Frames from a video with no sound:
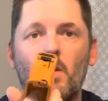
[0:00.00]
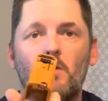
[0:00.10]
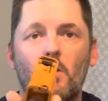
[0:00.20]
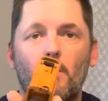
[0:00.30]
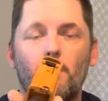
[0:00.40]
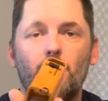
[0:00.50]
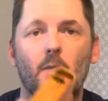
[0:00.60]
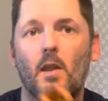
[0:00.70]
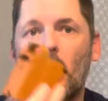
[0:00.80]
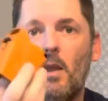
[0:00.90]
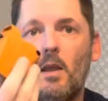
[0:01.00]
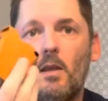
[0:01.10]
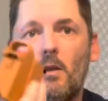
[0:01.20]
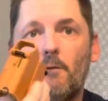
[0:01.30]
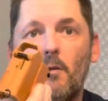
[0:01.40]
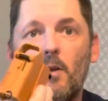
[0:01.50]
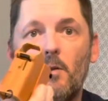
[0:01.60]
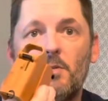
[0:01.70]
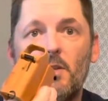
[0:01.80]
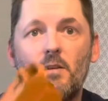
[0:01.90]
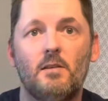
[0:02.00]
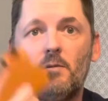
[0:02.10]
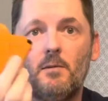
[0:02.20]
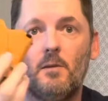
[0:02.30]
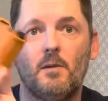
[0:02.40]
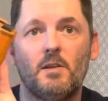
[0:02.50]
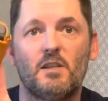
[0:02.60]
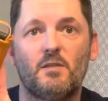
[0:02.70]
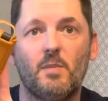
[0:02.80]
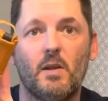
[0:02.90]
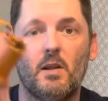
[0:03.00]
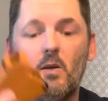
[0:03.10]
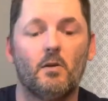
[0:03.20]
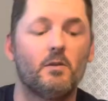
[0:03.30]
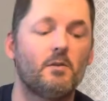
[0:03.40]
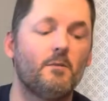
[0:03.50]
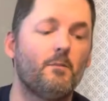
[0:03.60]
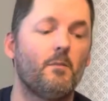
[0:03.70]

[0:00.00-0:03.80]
So, Freedom Seeds, speed loaders.